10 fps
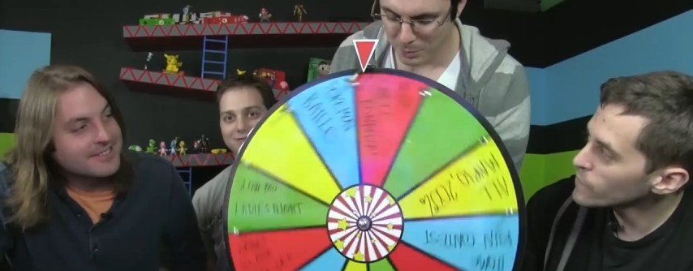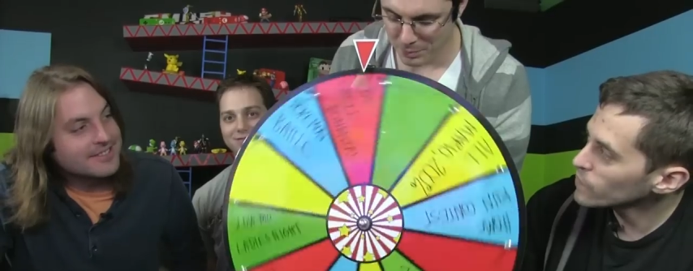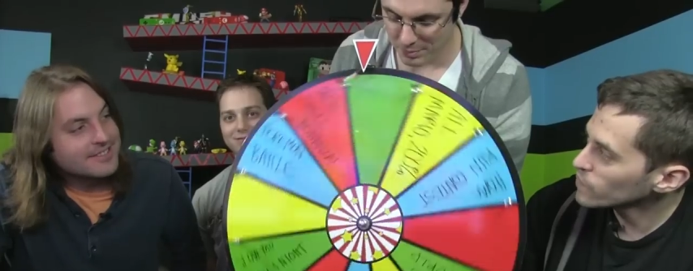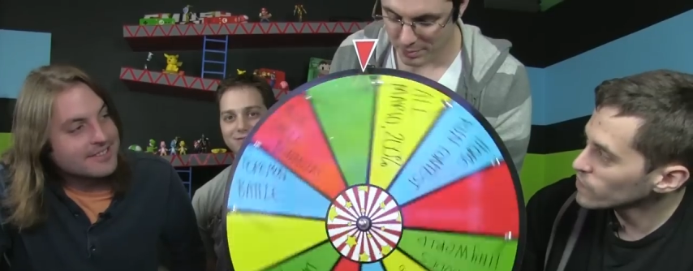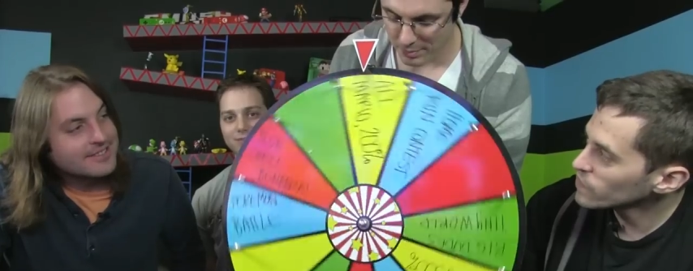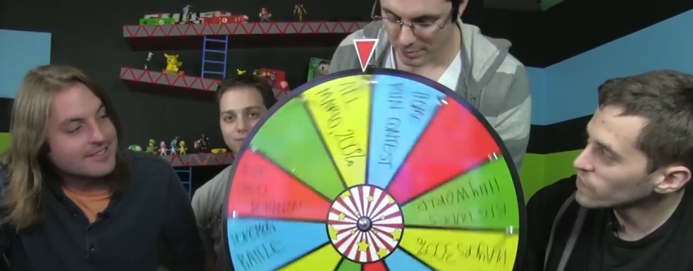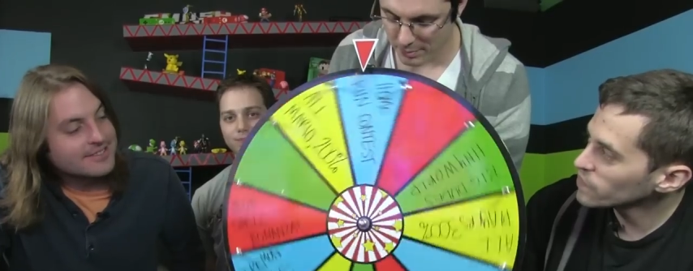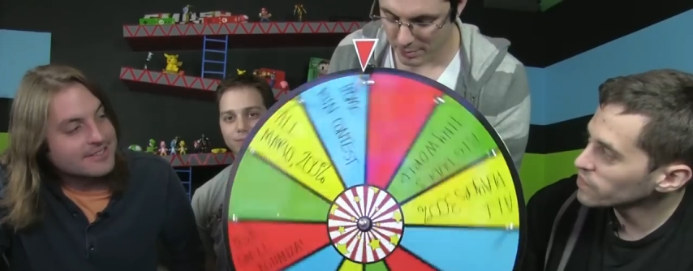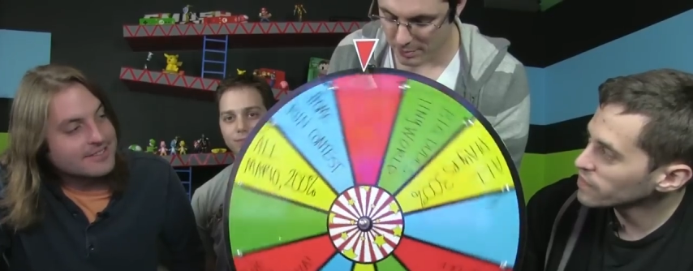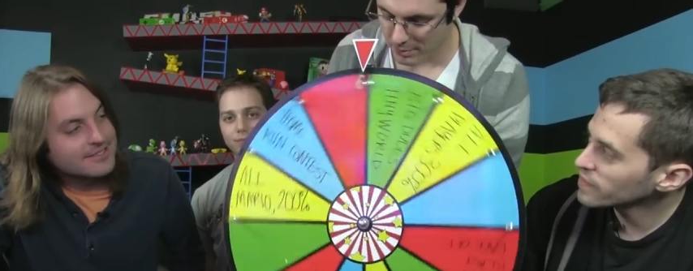
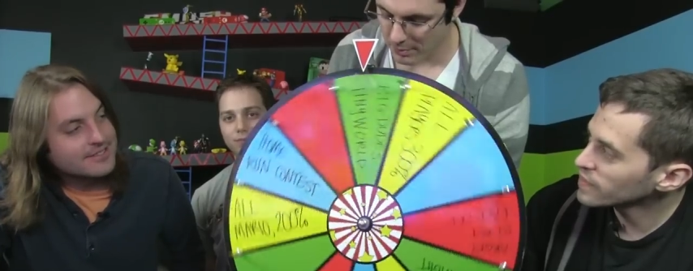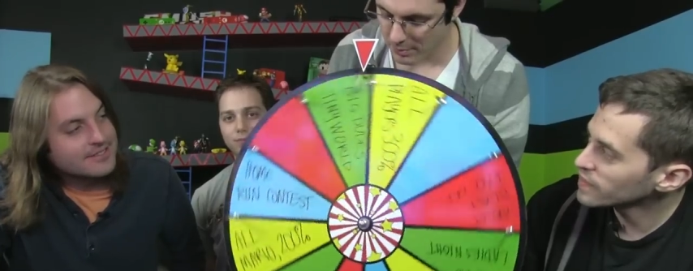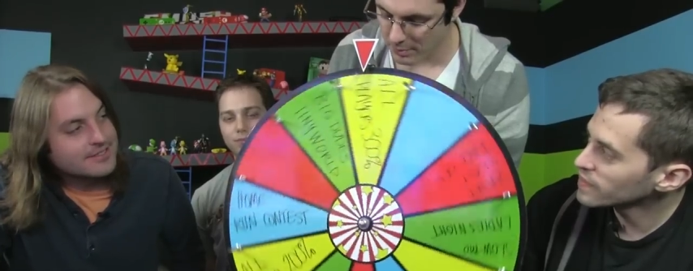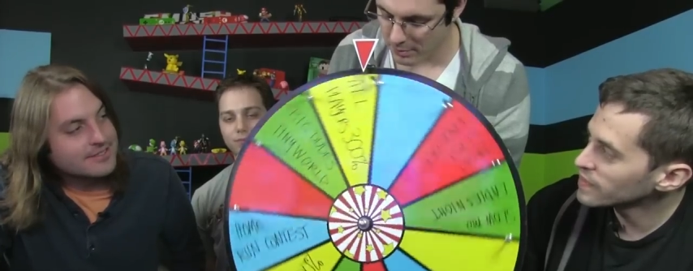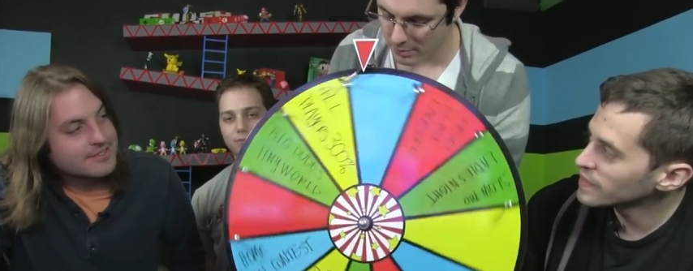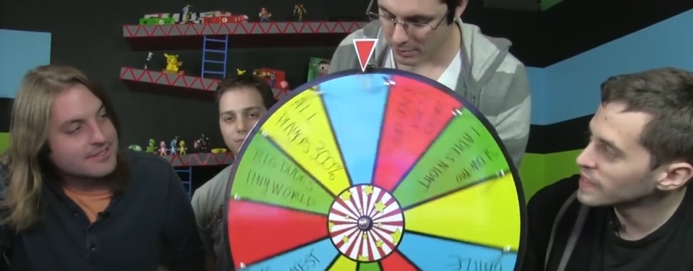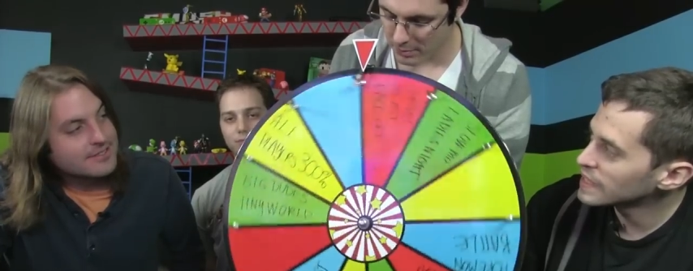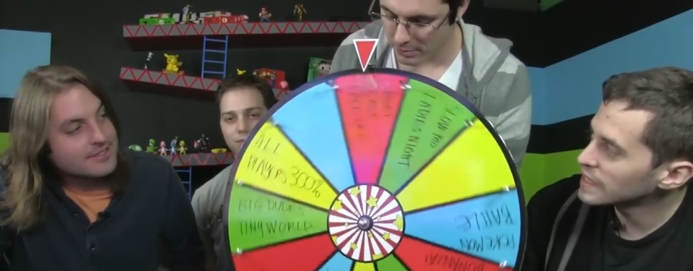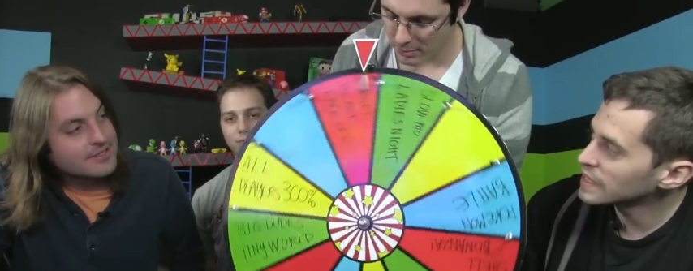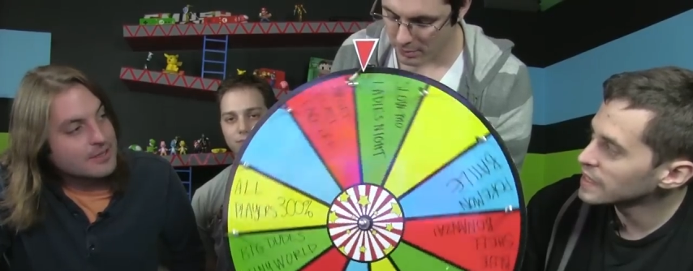
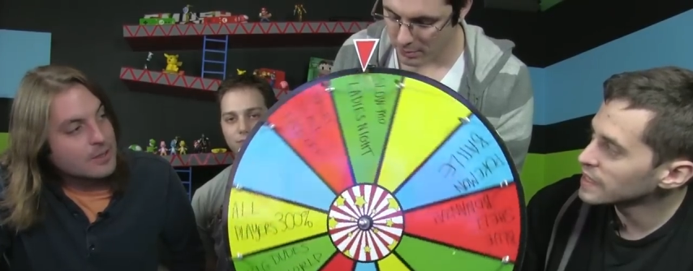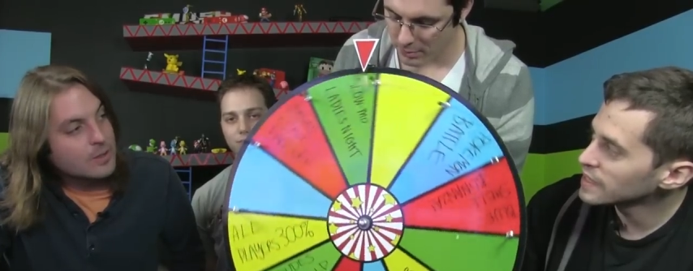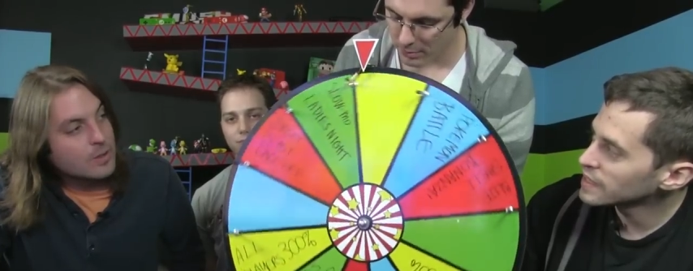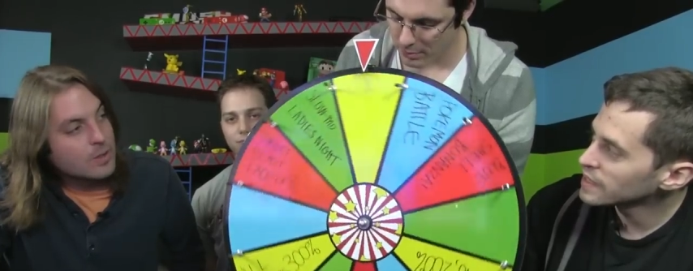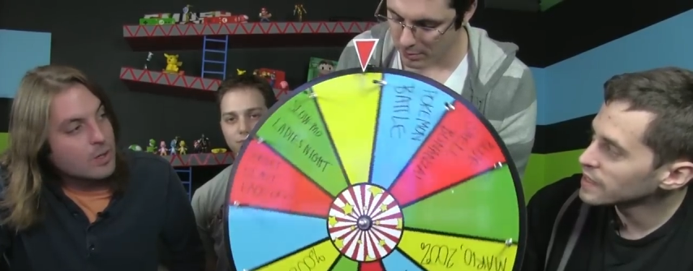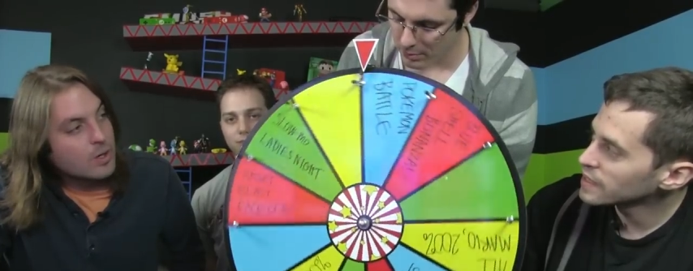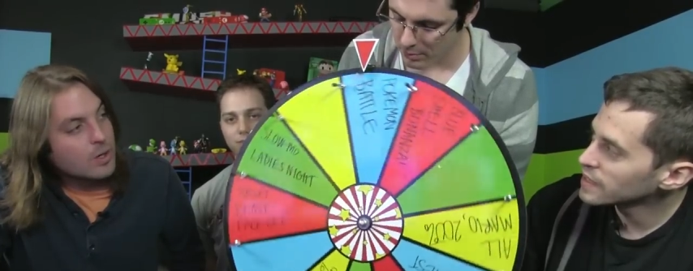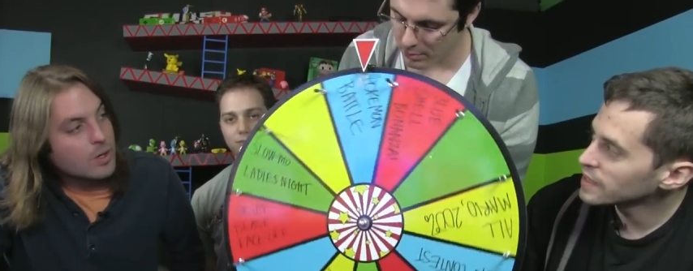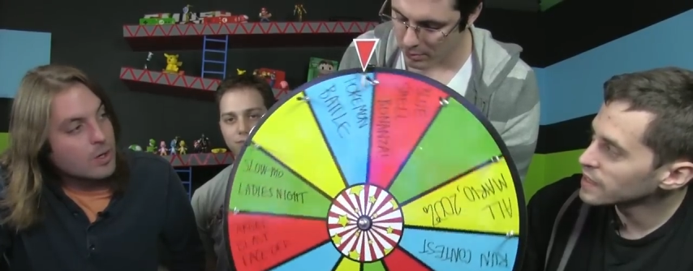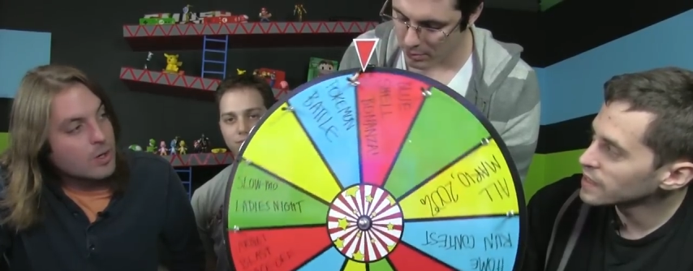
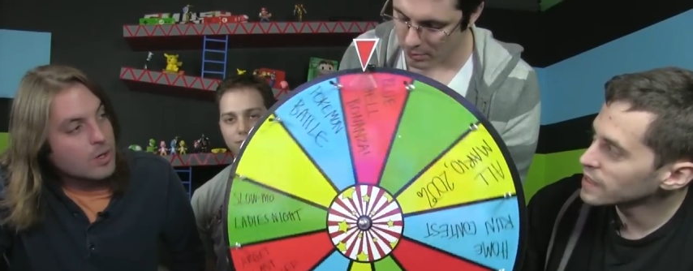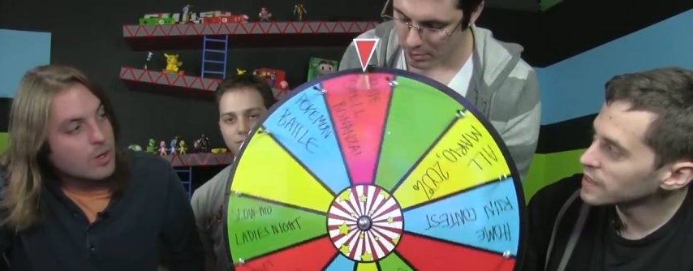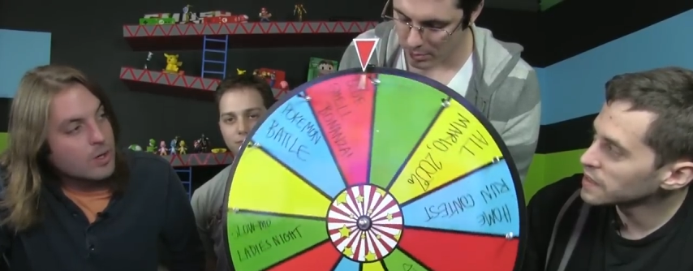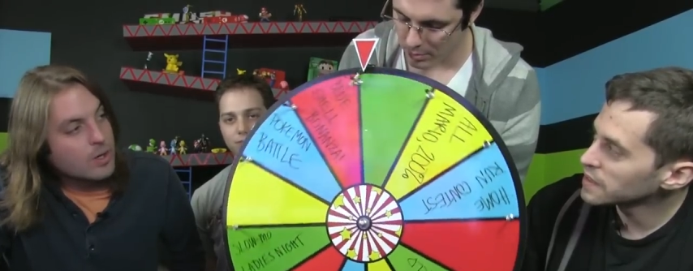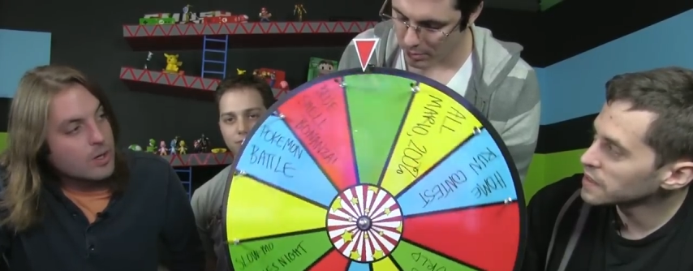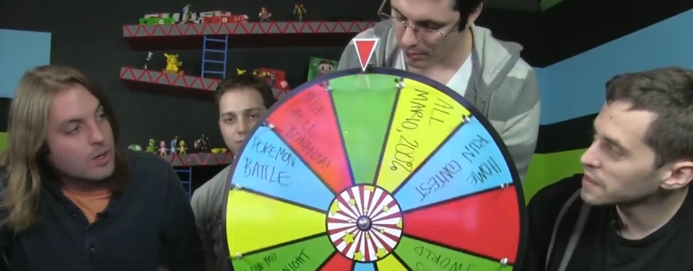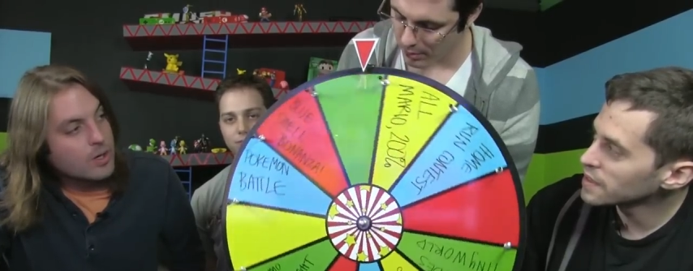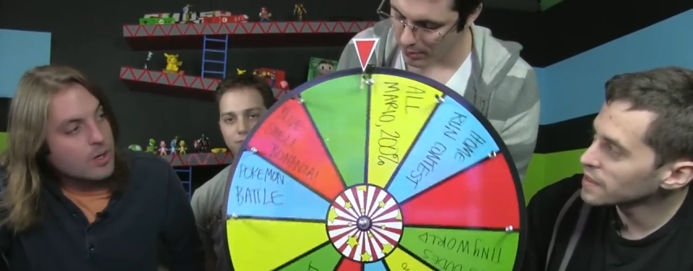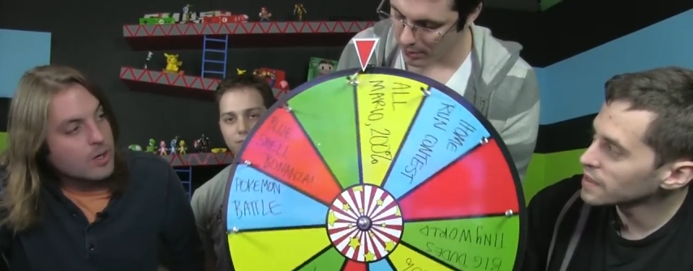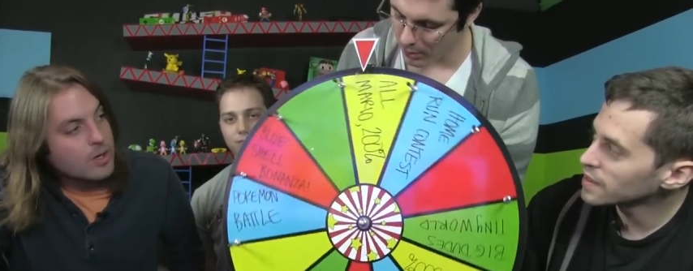
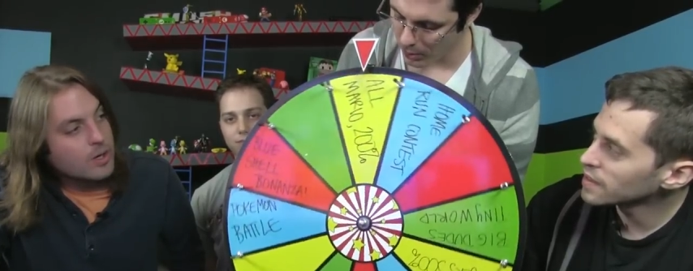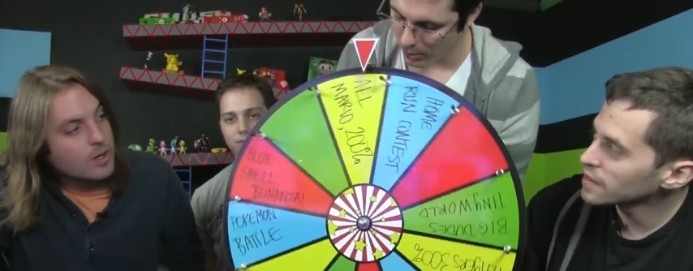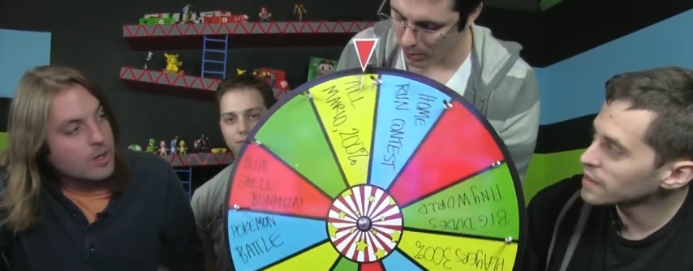(silence)